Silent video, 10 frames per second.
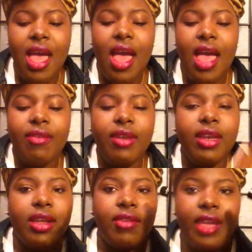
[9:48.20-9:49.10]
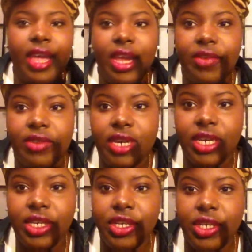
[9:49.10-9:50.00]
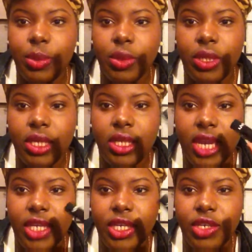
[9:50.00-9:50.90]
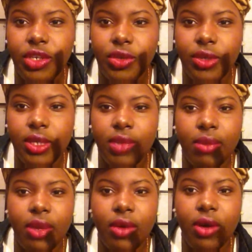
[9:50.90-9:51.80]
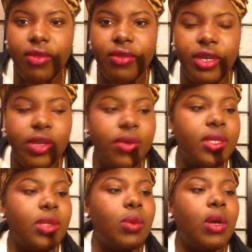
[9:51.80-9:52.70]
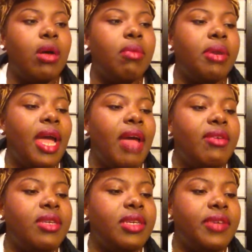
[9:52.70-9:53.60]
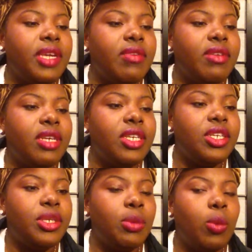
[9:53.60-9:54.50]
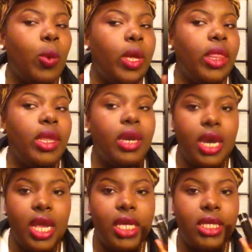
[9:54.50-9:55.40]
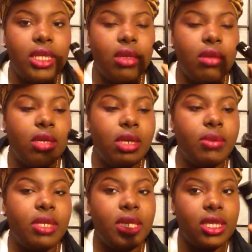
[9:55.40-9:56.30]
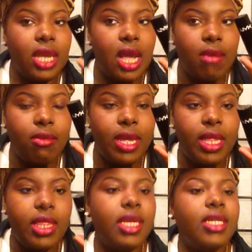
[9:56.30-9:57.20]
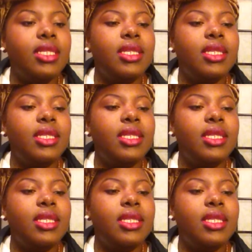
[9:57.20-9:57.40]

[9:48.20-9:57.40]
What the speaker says: I have a love-hate relationship with this. I just showed this in my haul video as well, but I have a love-hate relationship with NYX lipsticks that come like this.